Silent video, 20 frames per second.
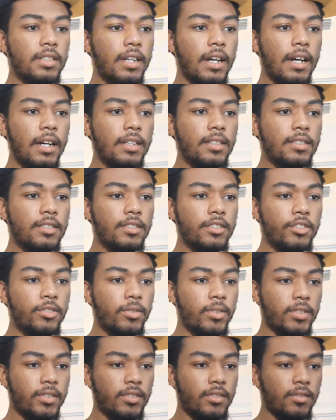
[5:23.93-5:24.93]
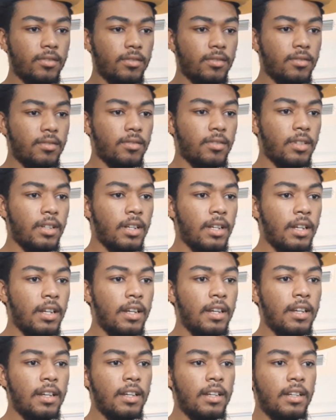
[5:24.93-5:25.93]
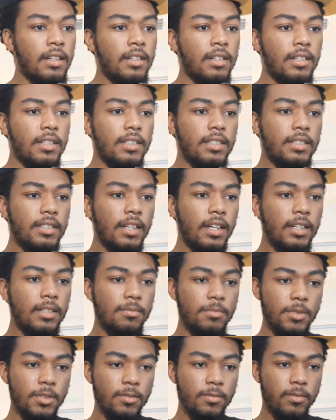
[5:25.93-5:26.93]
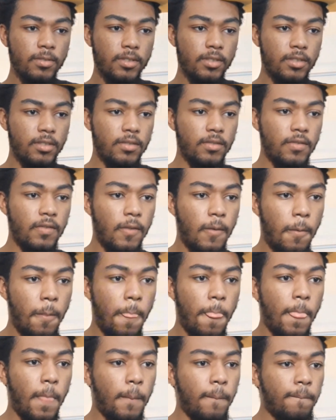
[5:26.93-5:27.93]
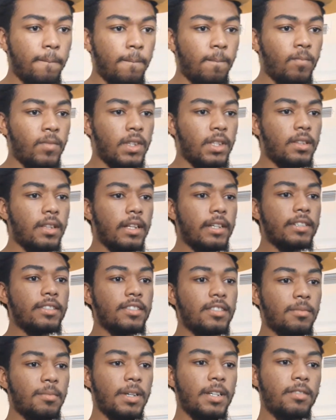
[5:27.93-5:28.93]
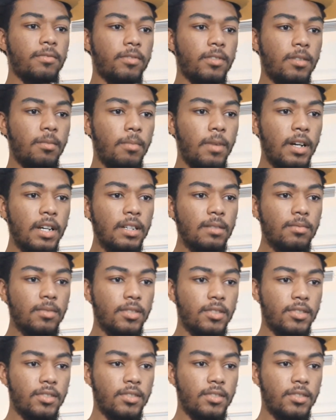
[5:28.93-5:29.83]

college dresses on? He got a motherfucking like he's somebody from the Bible or